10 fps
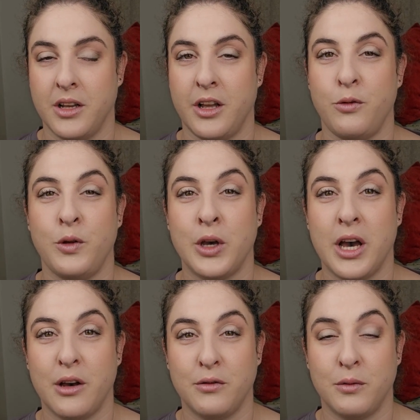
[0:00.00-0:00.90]
If you
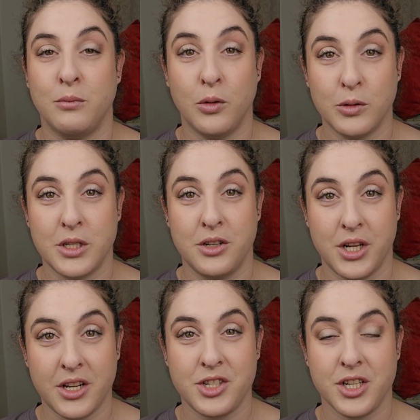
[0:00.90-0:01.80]
have more
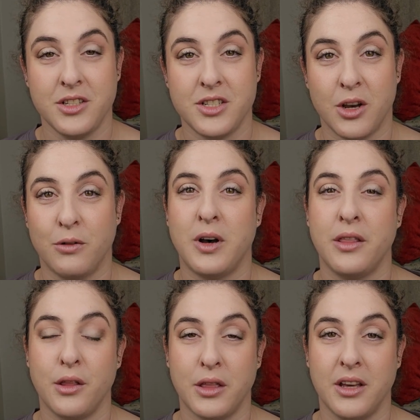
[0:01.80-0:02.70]
suggestions of
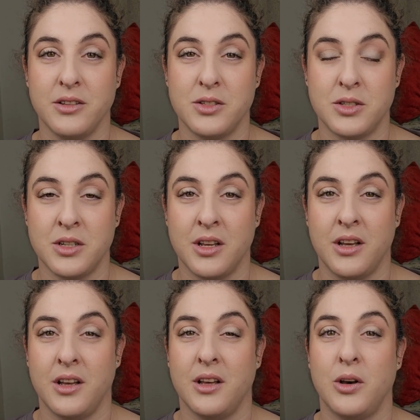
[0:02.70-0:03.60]
other things,
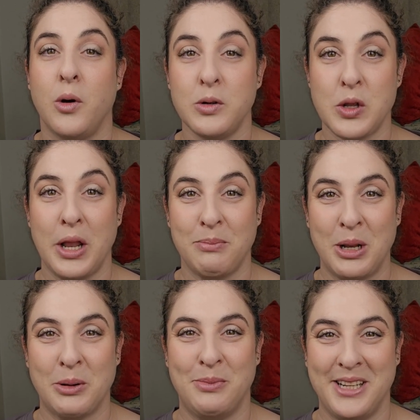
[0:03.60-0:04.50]
also let me
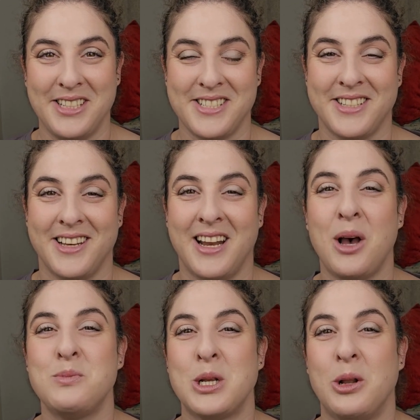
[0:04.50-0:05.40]
know, please. It
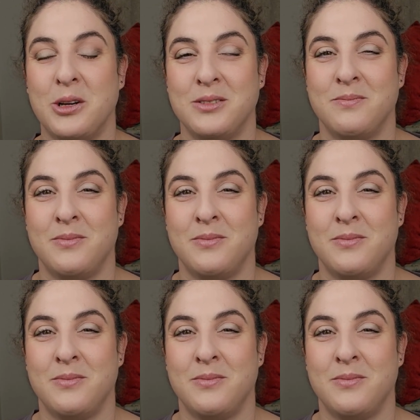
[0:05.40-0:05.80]
helps a lot.